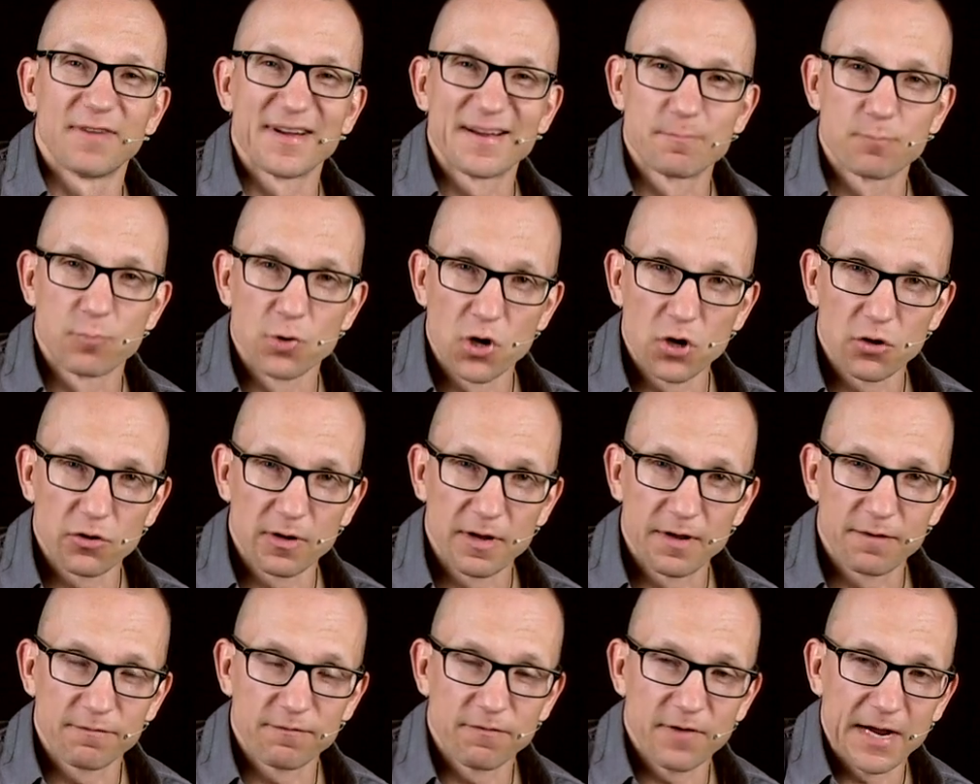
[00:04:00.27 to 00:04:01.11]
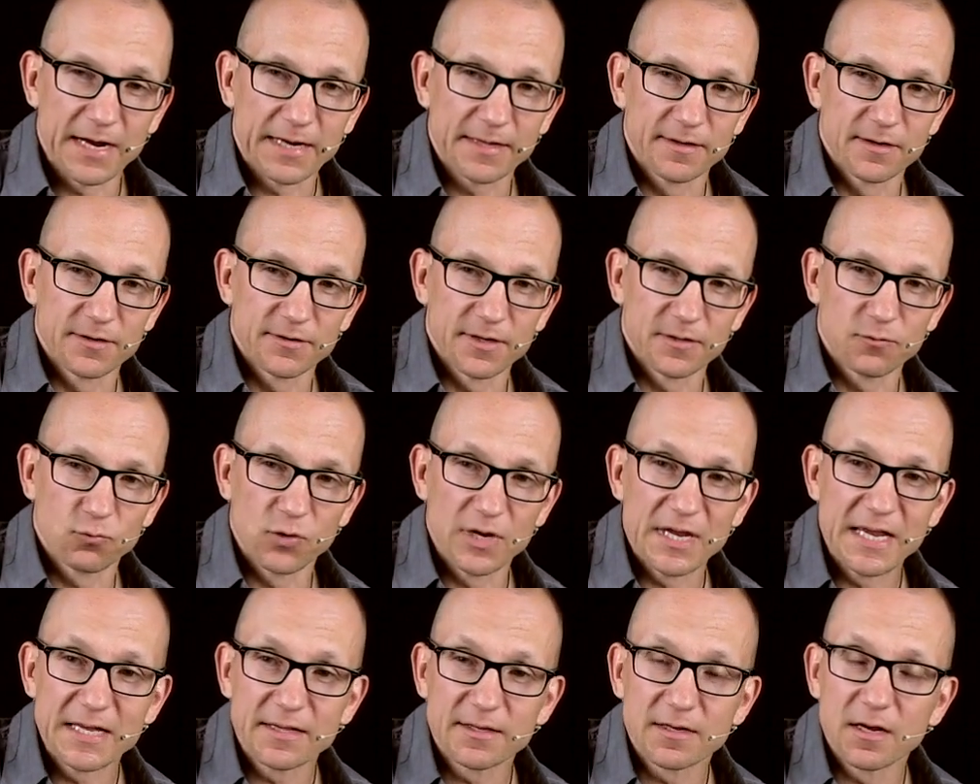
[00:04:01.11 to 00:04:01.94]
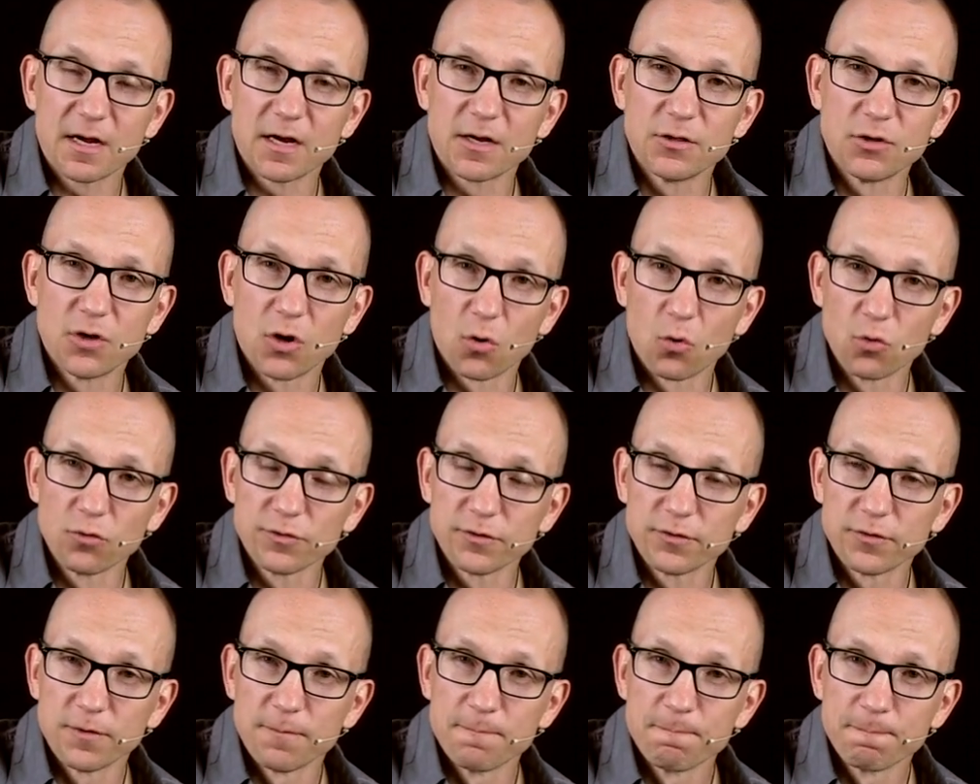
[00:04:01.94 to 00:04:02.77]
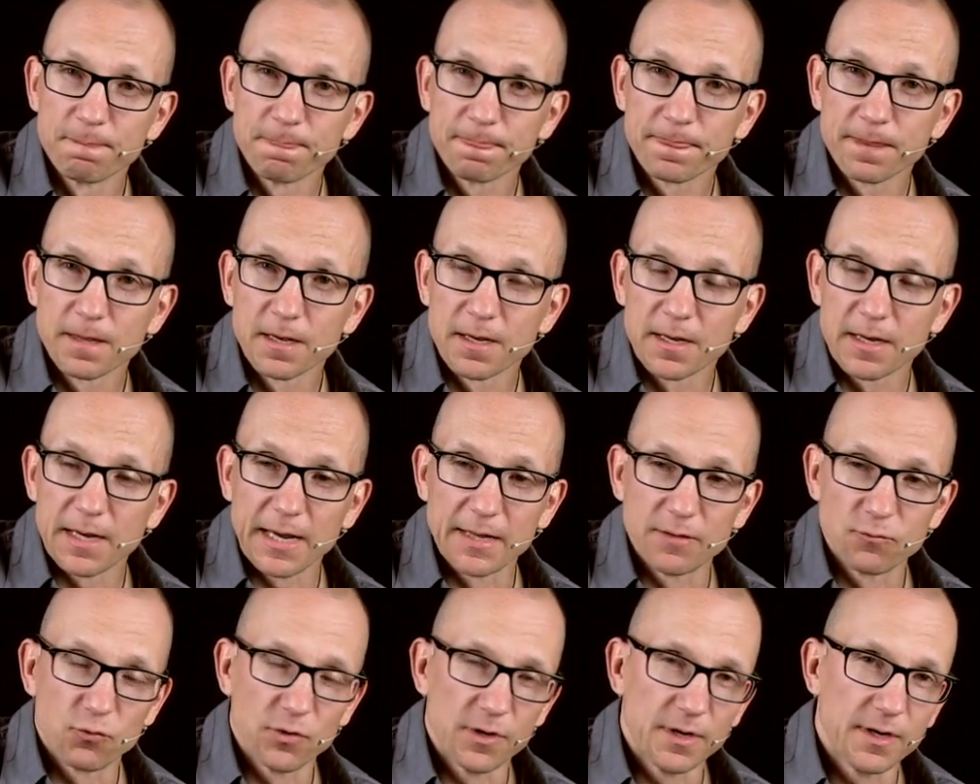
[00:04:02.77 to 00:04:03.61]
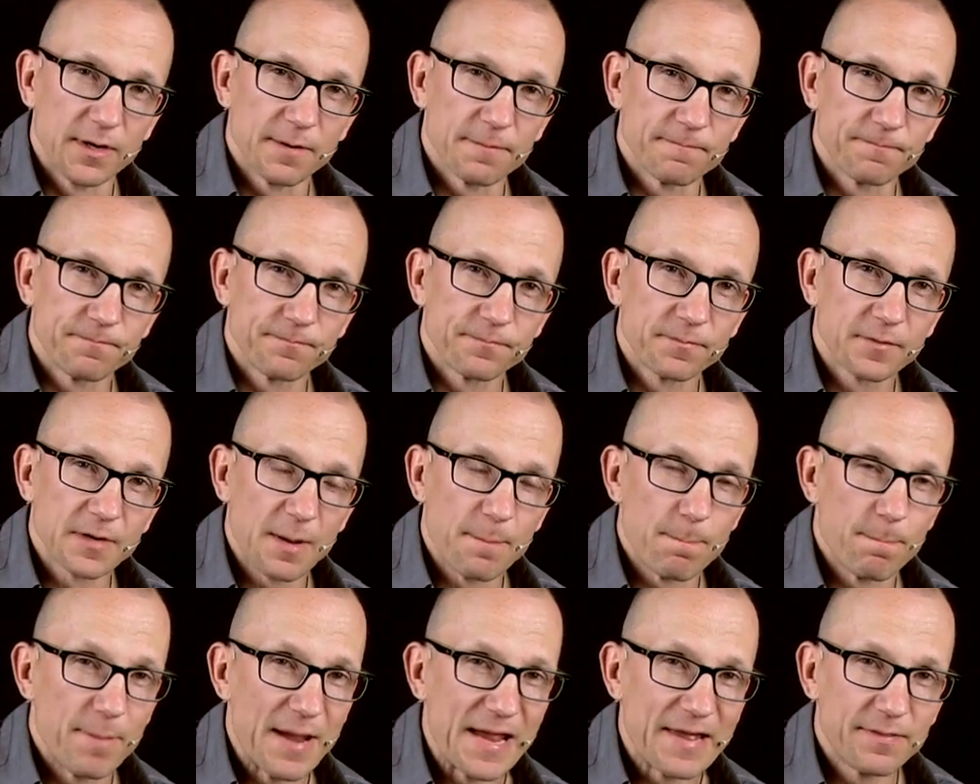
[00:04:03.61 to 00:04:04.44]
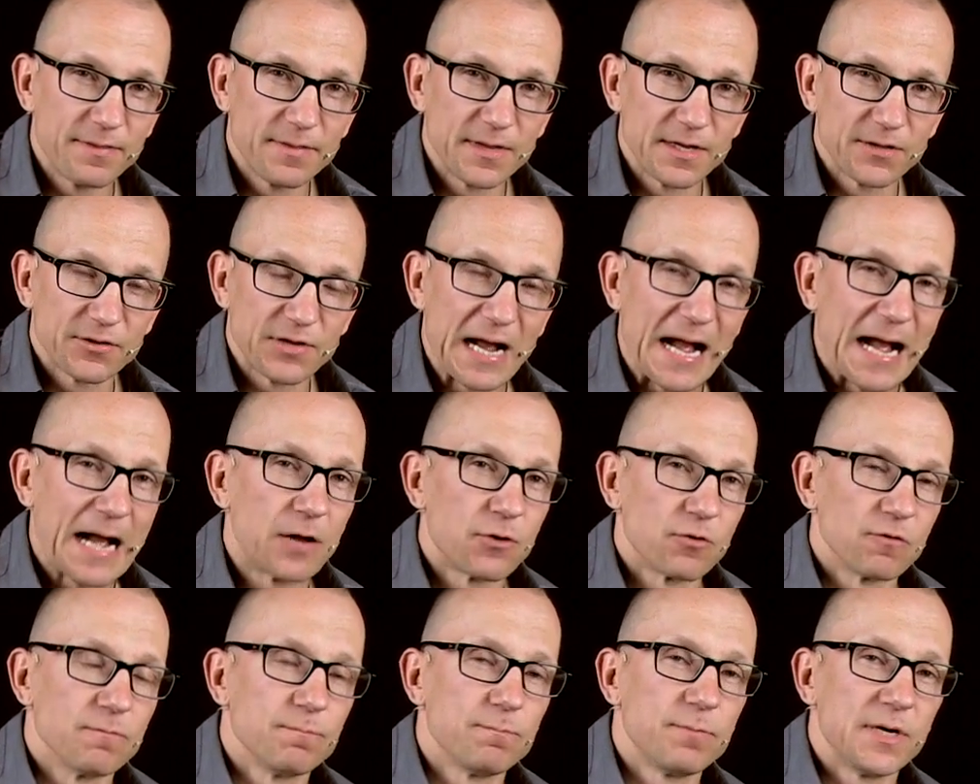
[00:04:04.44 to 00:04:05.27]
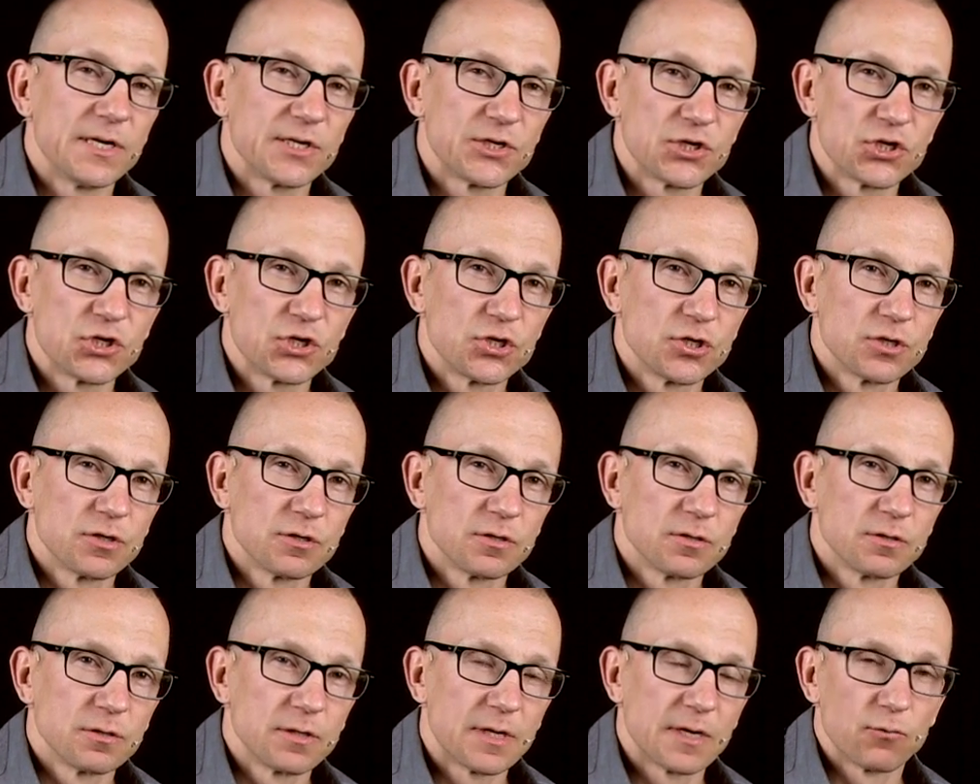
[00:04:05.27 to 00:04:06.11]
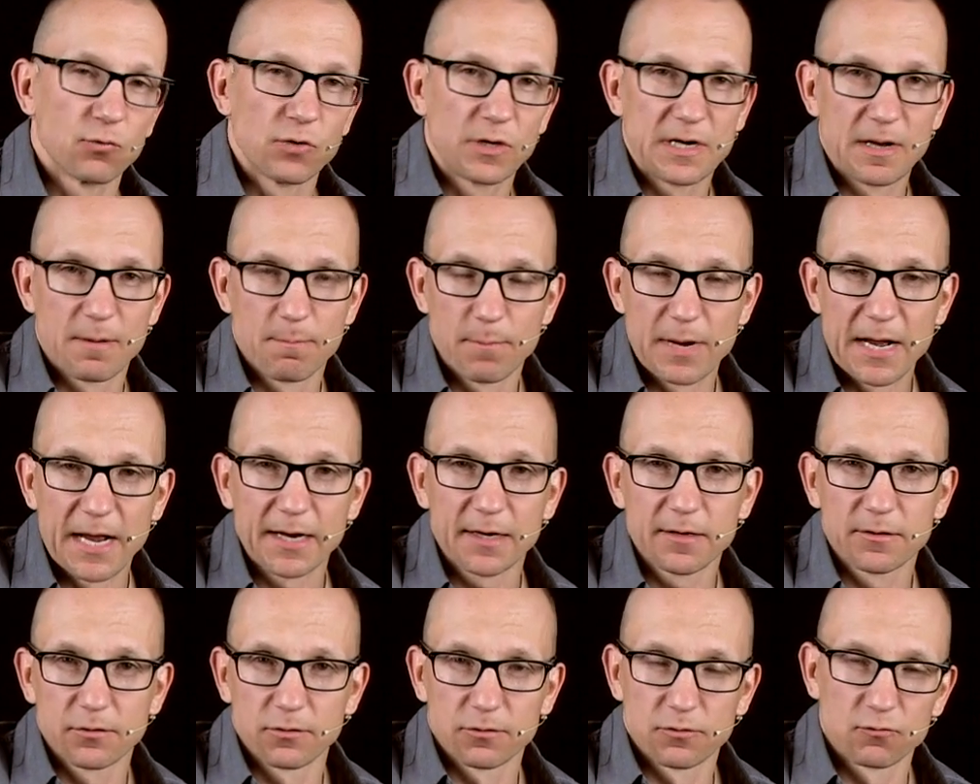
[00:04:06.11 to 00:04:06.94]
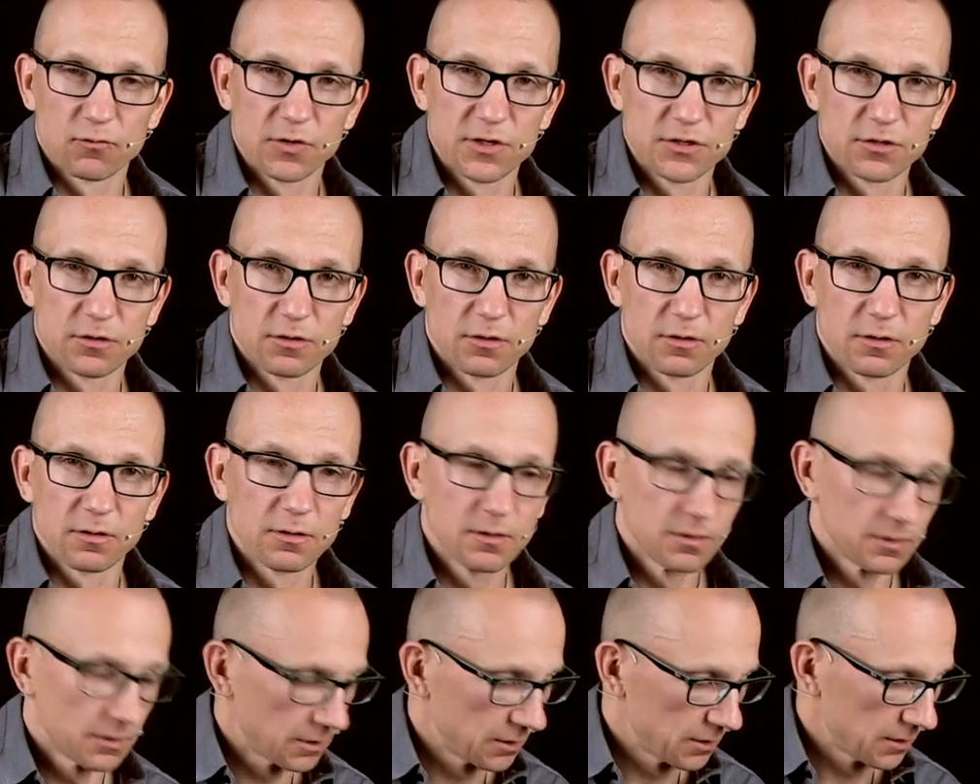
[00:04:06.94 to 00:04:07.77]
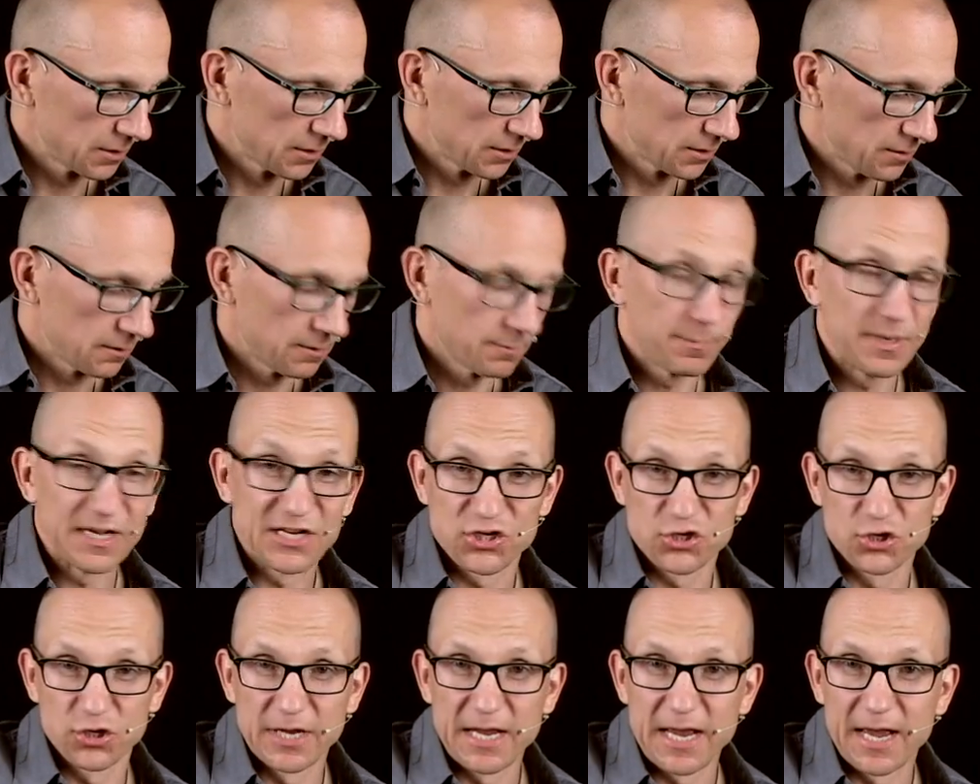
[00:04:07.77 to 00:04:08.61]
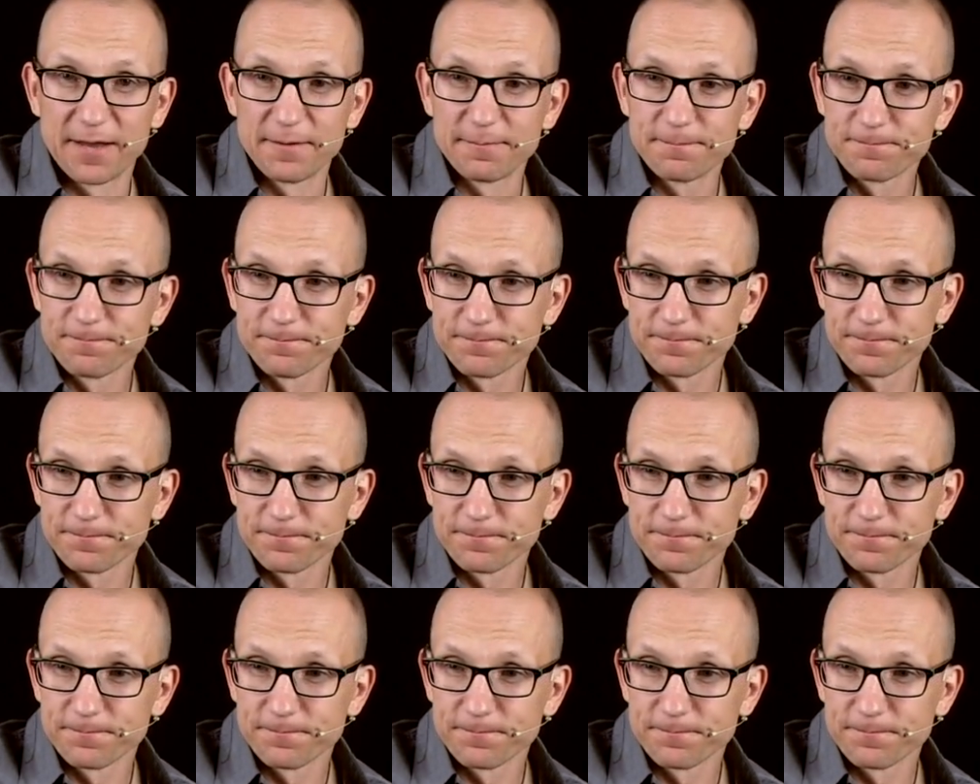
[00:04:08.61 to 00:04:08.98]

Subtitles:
vibrato effect is that we hit a note and we bend it out of pitch and we come back to the original pitch again.